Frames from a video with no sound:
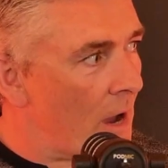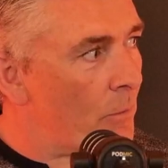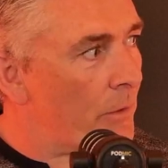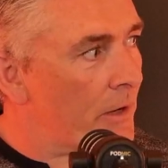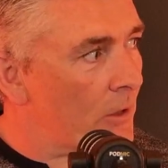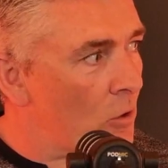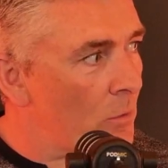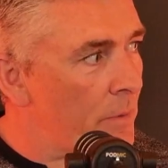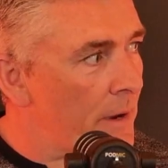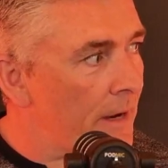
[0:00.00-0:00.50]
and we
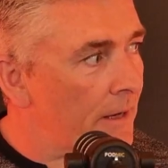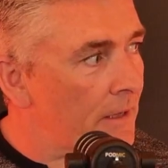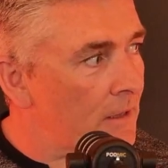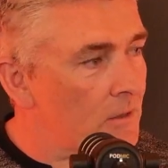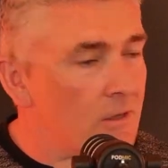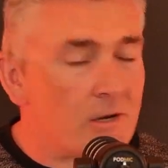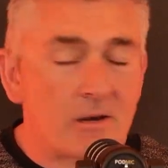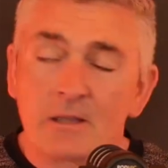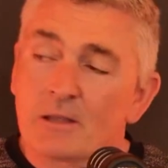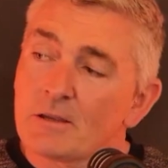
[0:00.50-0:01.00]
go back
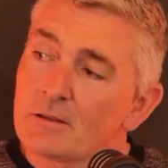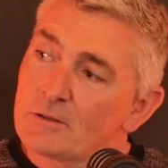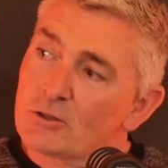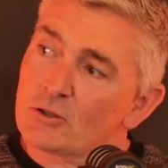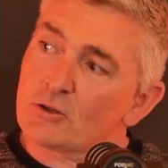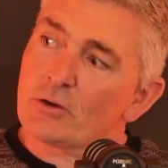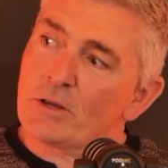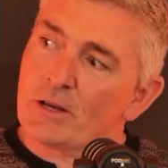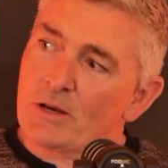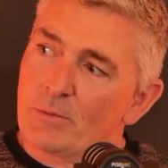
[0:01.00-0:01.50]
nearly
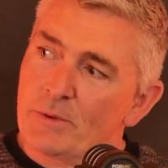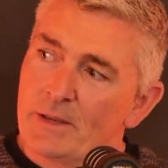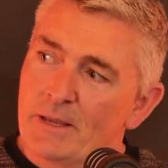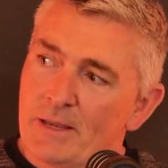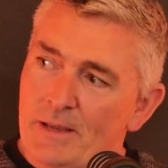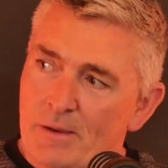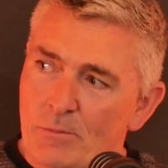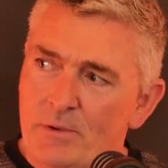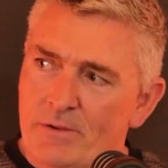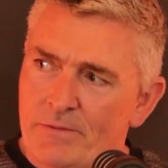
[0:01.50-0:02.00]
straight
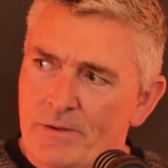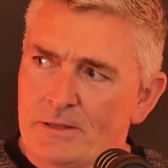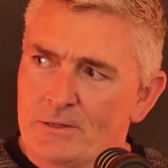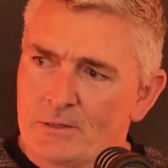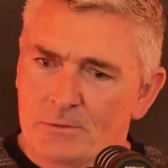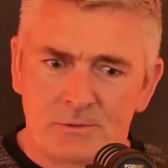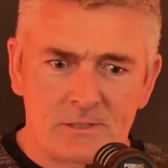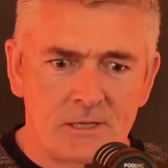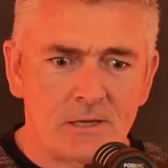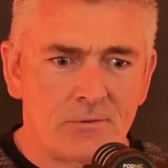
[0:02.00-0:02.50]
away, and we've had
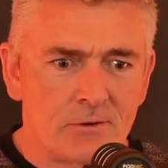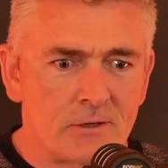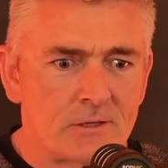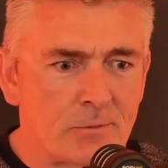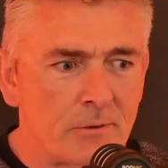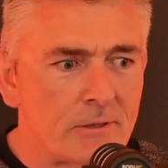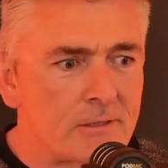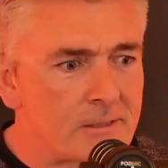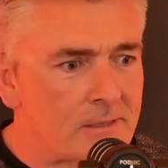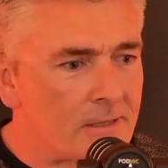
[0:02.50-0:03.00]
some serious
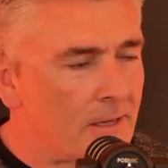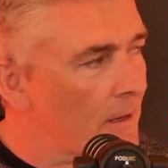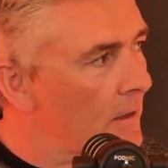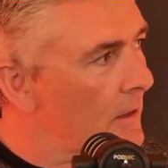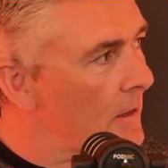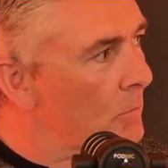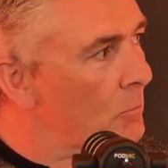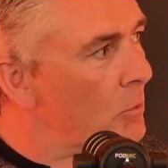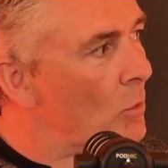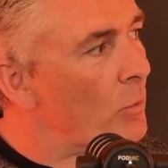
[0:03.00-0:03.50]
ones,
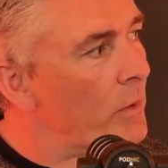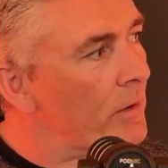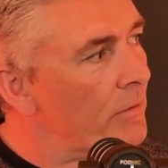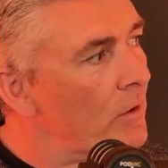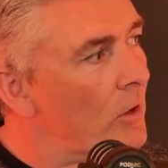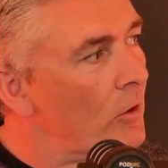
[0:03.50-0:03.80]
but we've